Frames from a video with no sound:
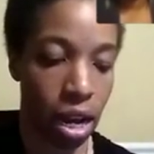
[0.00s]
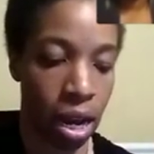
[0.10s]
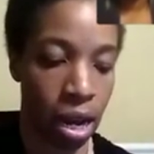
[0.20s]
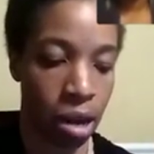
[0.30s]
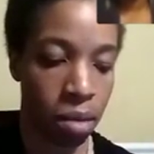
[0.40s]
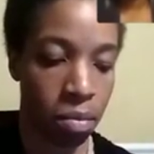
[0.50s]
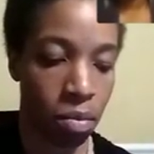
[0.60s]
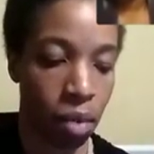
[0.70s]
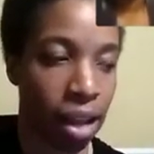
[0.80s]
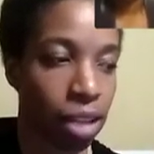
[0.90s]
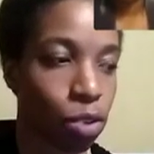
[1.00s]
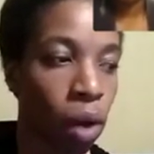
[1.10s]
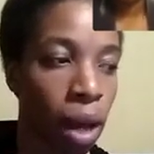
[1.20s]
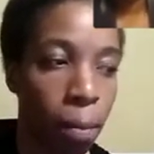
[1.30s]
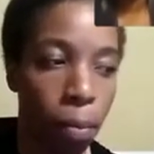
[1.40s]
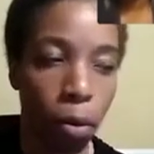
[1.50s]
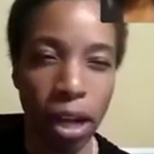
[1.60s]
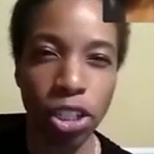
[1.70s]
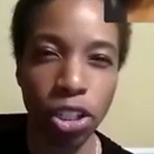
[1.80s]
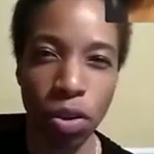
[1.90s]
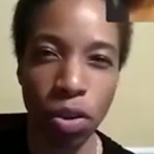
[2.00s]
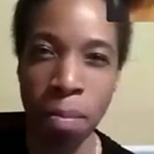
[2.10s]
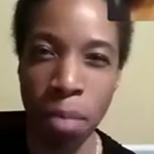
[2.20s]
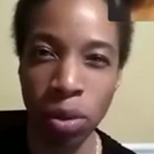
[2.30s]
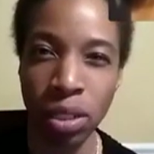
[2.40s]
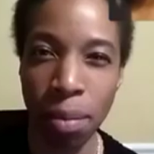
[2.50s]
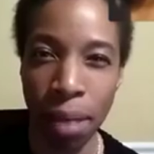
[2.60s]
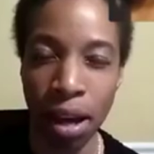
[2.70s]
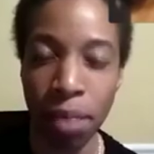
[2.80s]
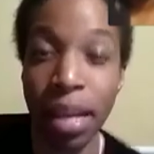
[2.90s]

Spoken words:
I guess what impressed you the most about it?